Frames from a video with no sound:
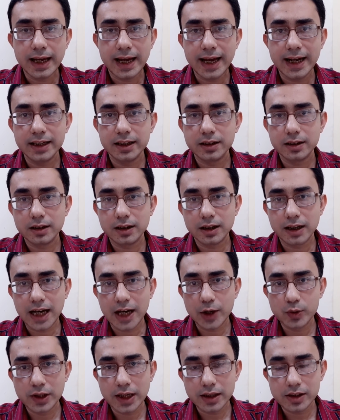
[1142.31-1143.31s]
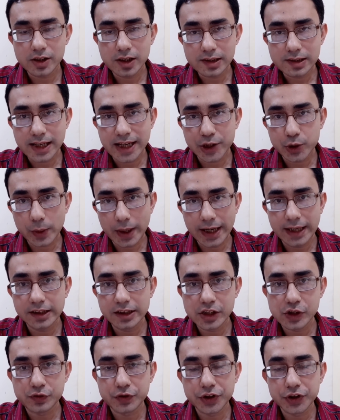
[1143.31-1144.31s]
And I would just like to
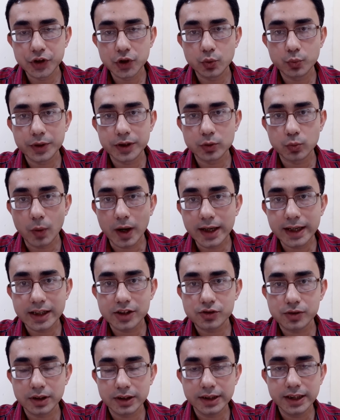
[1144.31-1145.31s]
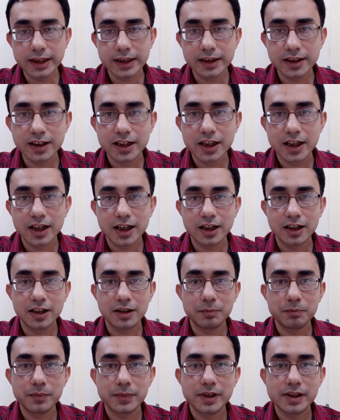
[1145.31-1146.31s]
end this video with one extra thing,
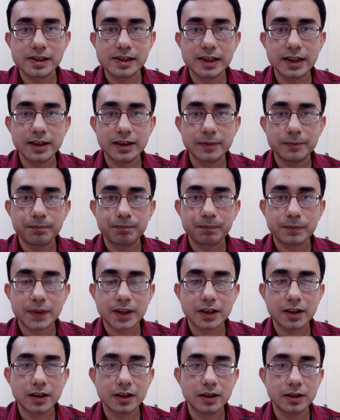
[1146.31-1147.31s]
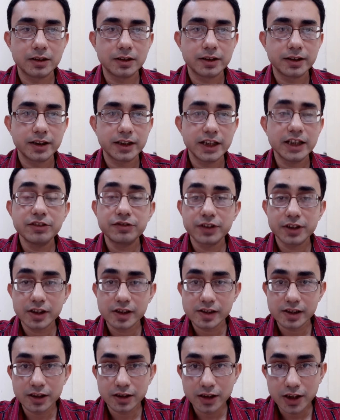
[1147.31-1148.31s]
is that if it
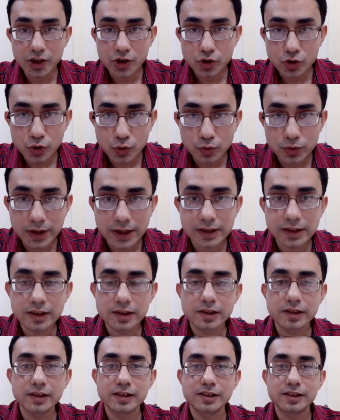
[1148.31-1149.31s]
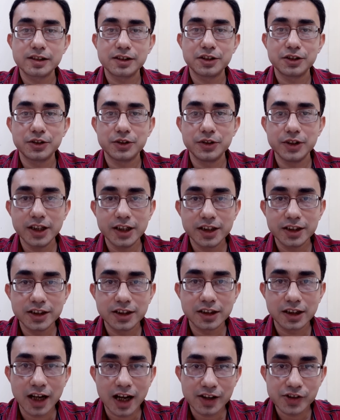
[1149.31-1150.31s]
is indeed true that this is really
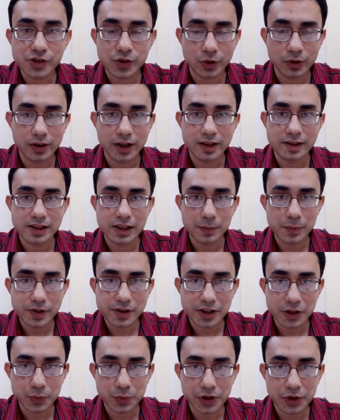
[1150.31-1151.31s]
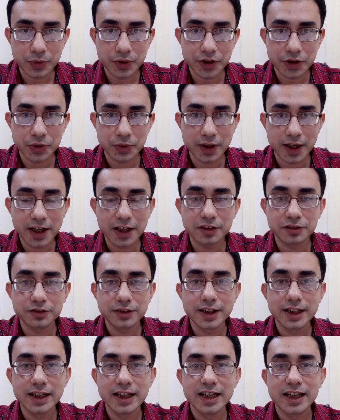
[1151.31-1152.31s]
the last online semester we are going to
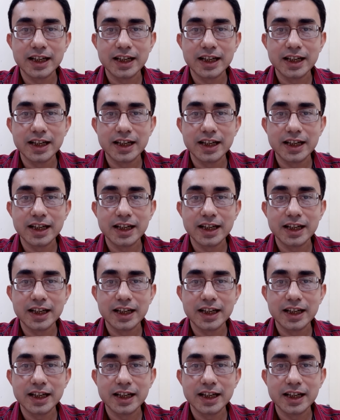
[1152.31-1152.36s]
have,